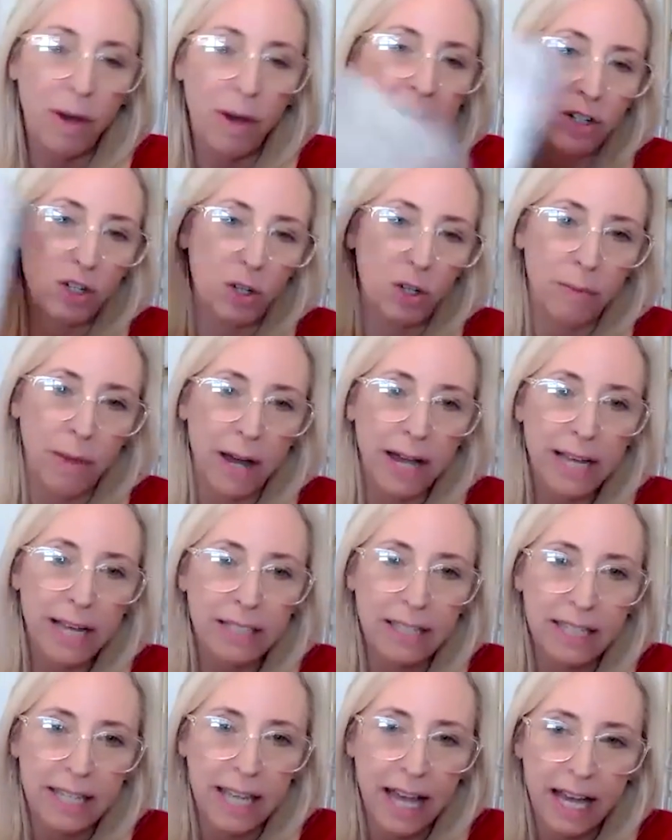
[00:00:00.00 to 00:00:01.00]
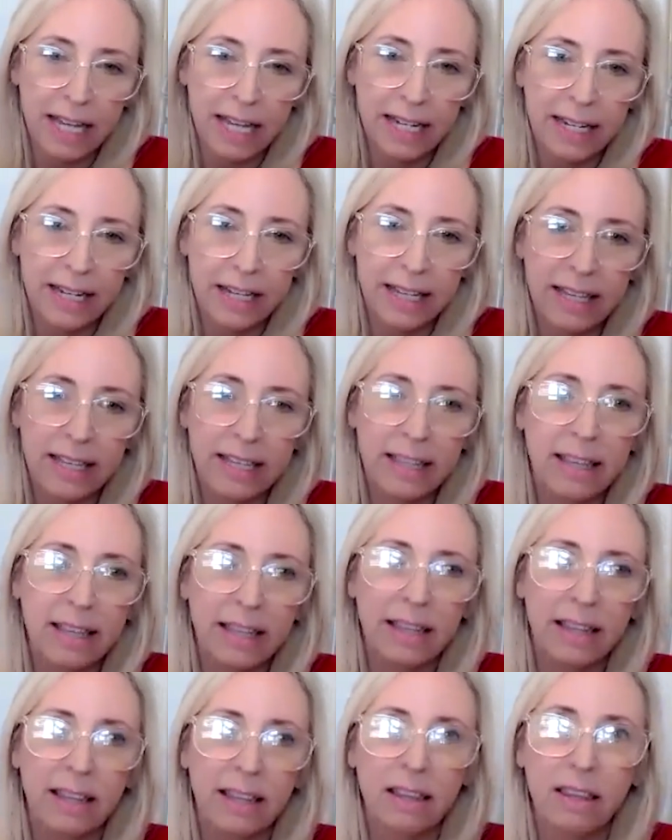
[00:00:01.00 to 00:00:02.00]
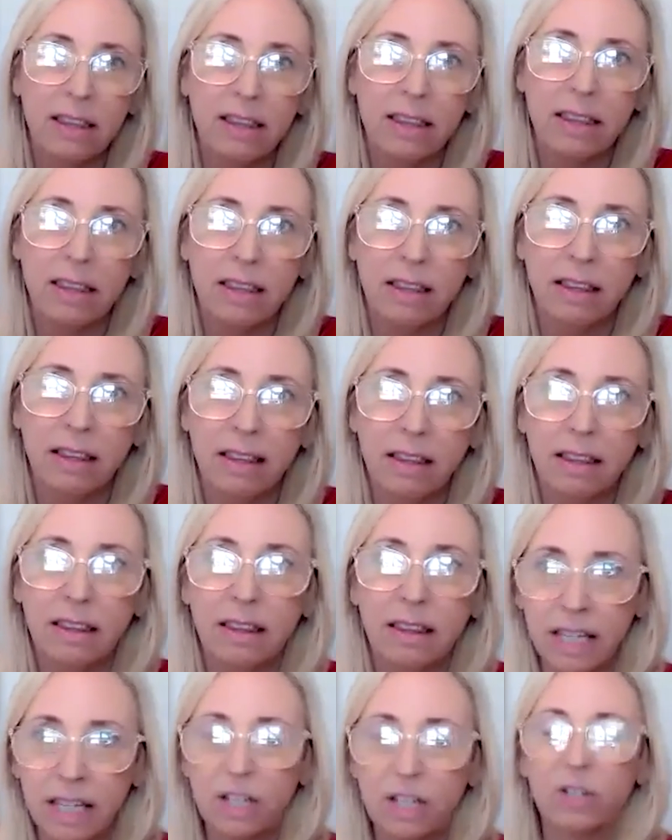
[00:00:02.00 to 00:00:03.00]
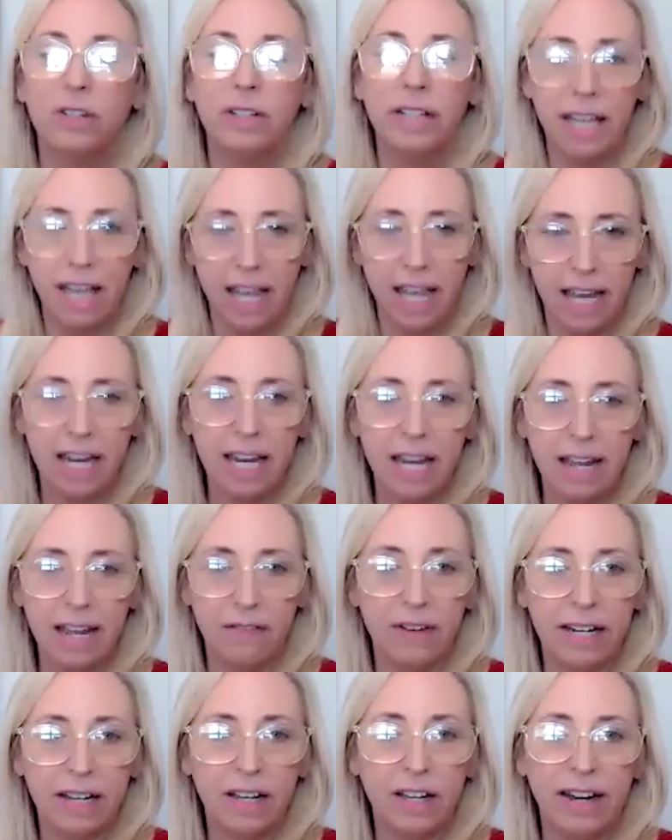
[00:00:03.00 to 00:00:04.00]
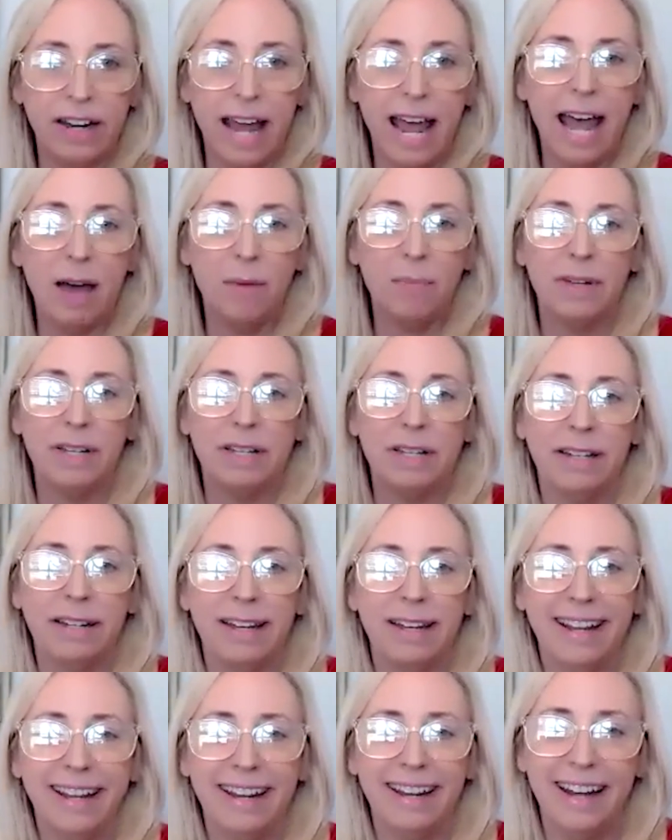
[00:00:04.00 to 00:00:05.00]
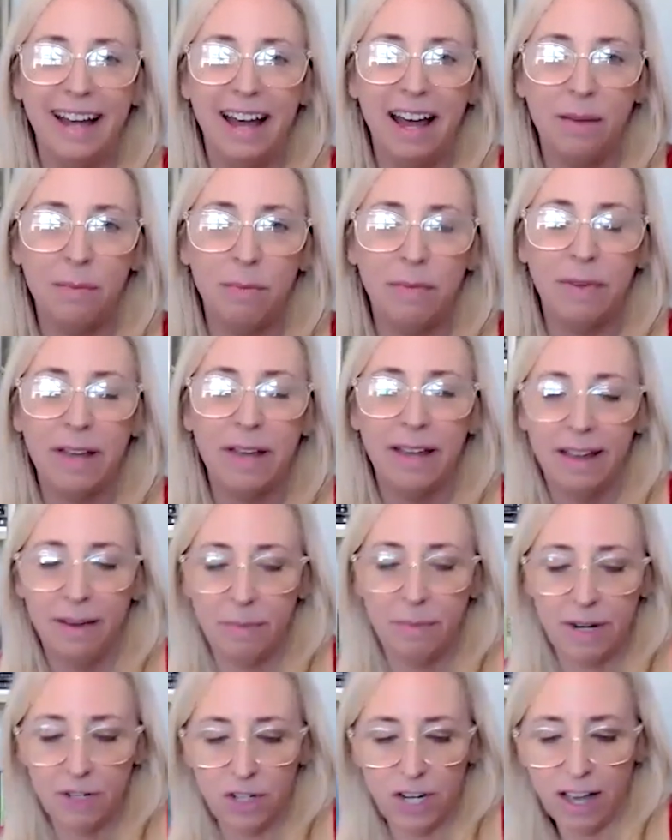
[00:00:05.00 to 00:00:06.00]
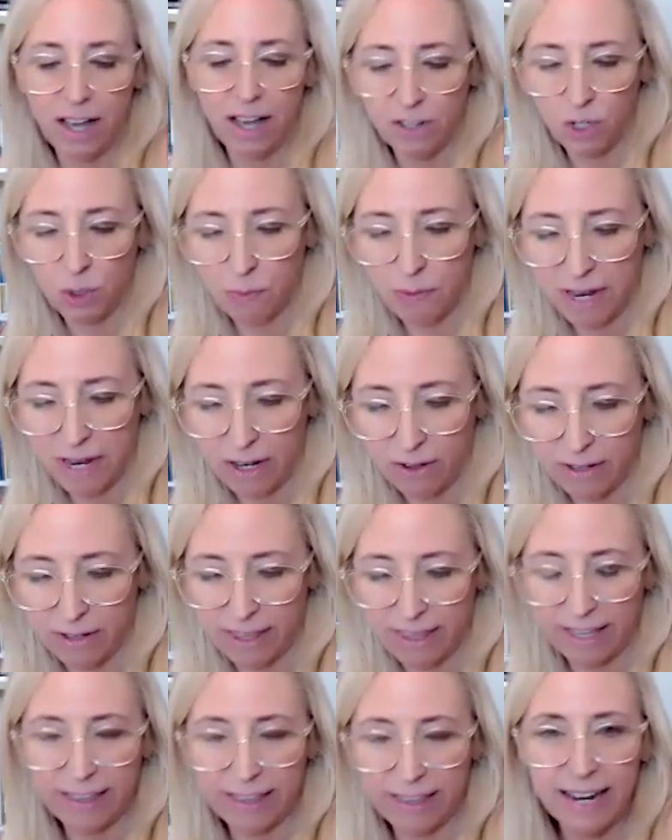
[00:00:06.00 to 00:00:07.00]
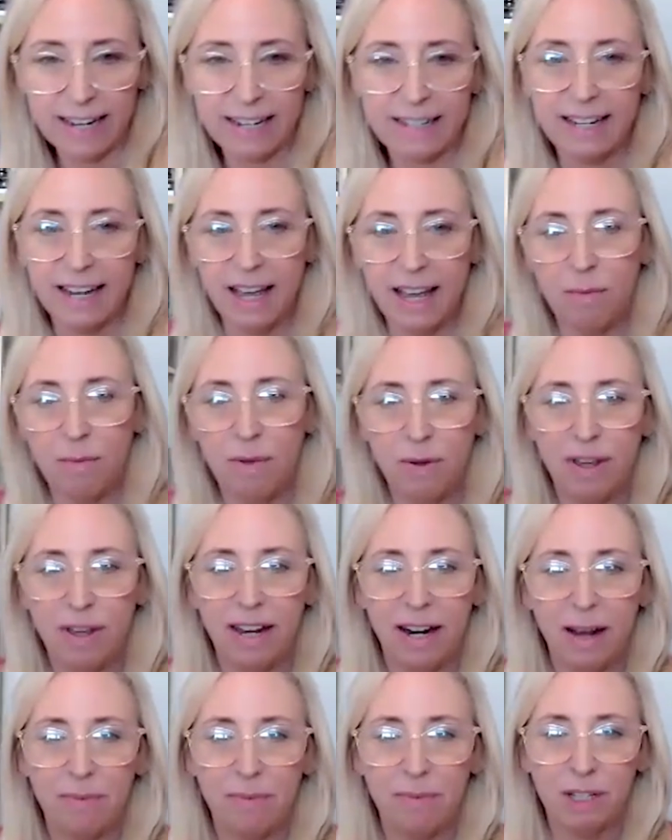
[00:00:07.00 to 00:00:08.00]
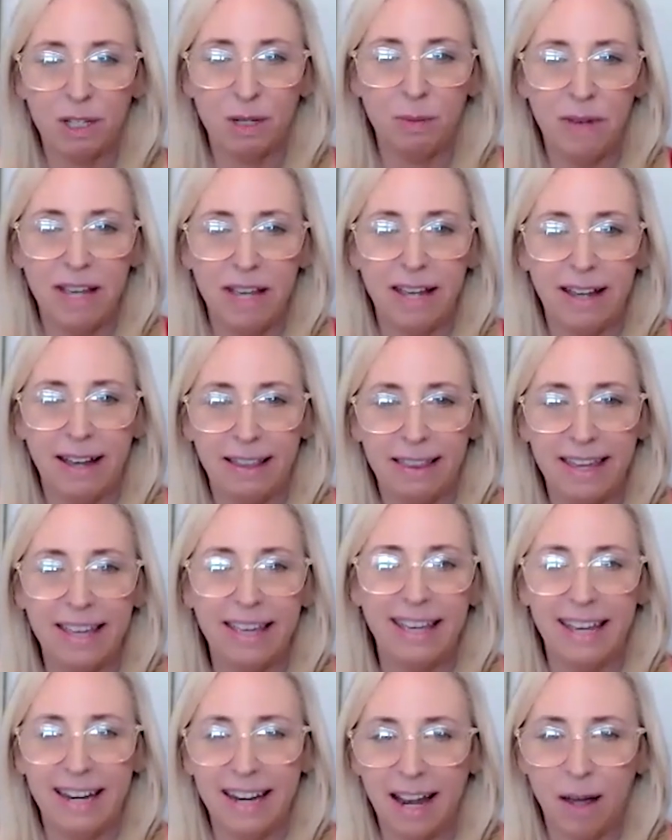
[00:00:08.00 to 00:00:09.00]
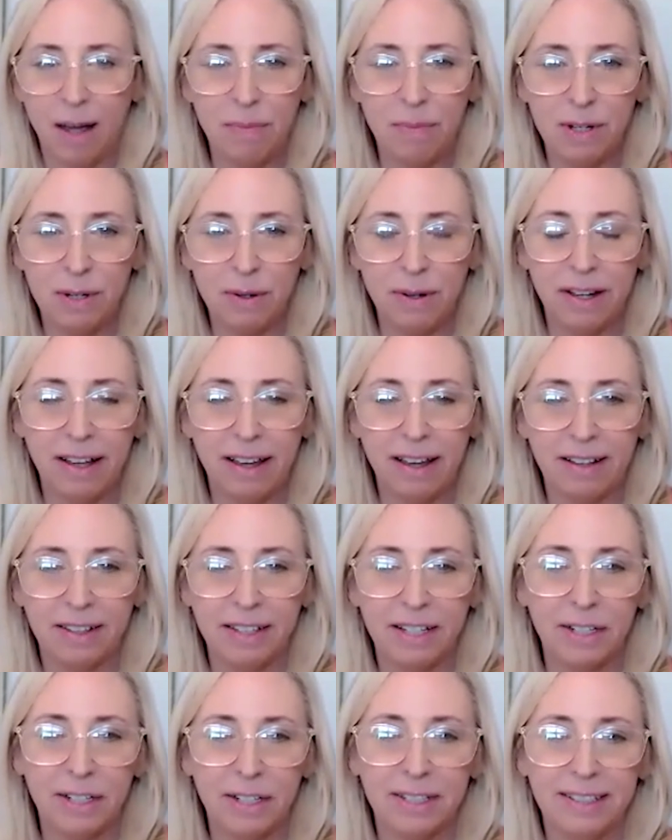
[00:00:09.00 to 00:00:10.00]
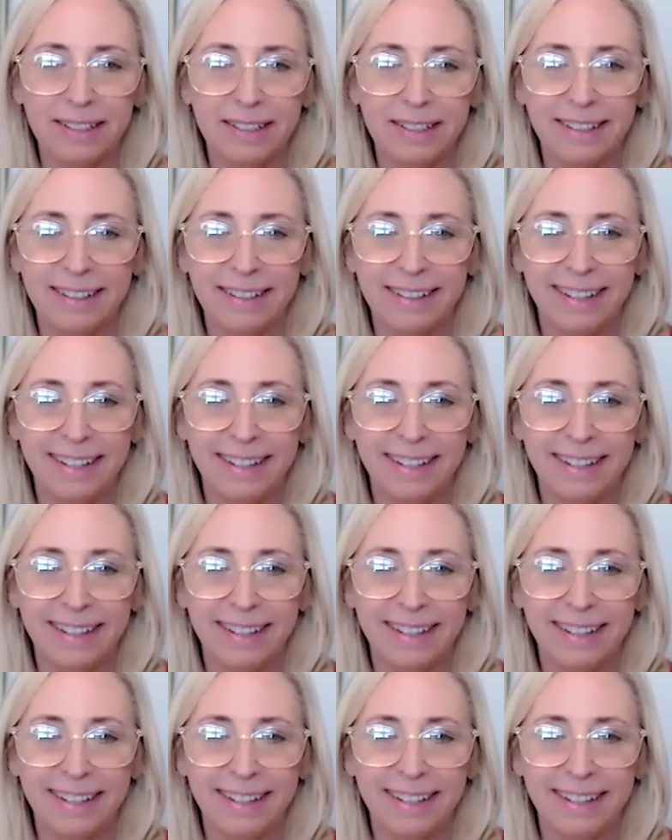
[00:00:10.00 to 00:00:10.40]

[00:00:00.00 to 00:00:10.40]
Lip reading: mind your mindset, literally any of it could happen. And I'm going to challenge Michael. I think the next time you get up to speak, I think getting up and doing like a little,